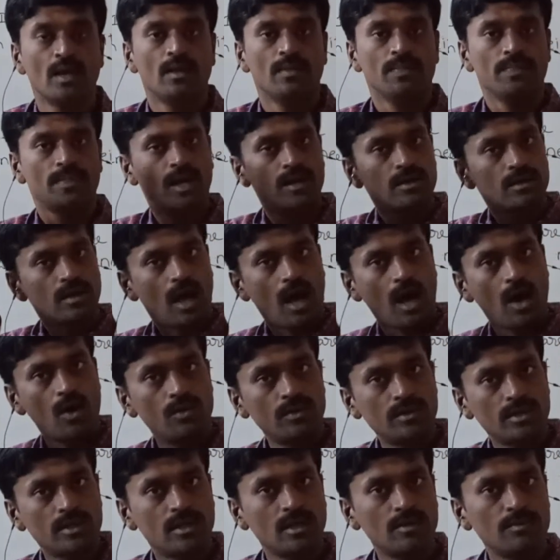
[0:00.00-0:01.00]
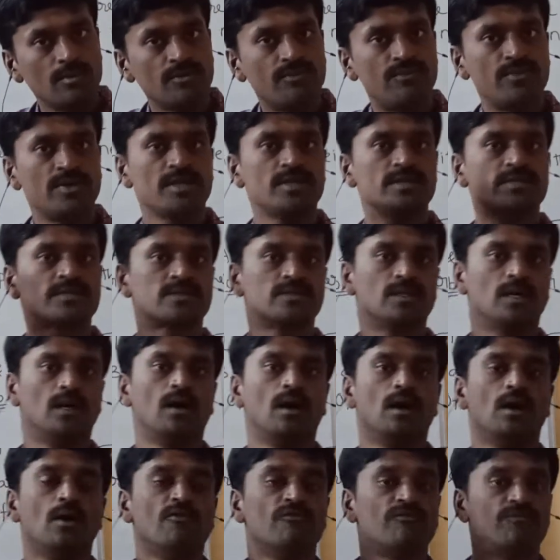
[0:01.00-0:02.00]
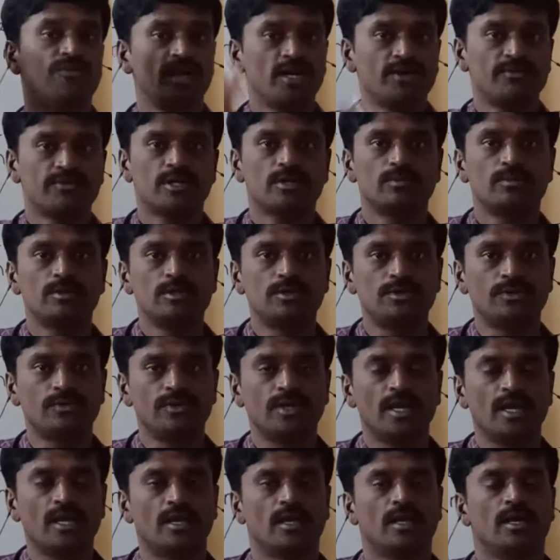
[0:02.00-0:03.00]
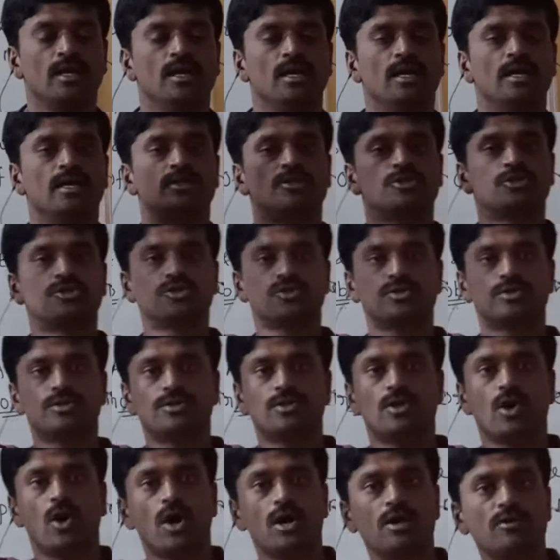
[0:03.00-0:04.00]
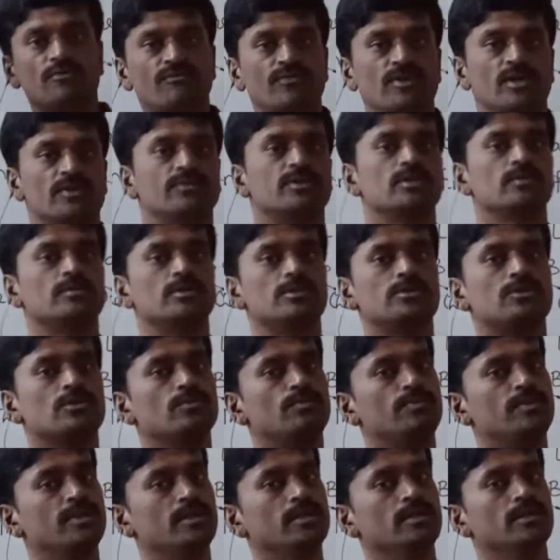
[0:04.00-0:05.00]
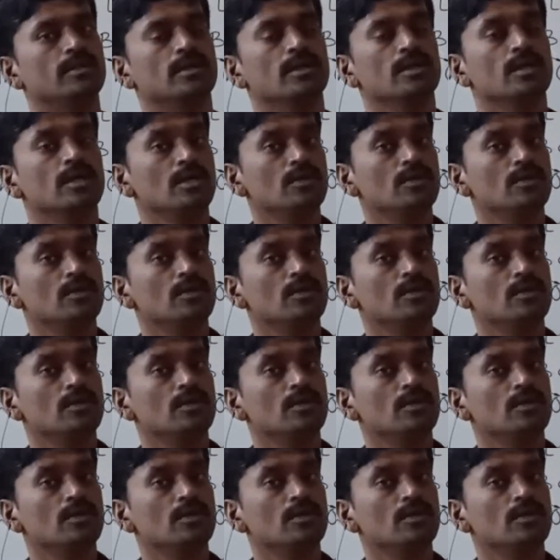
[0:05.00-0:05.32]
that outcome if it is favorable to A, it should not favorable to B.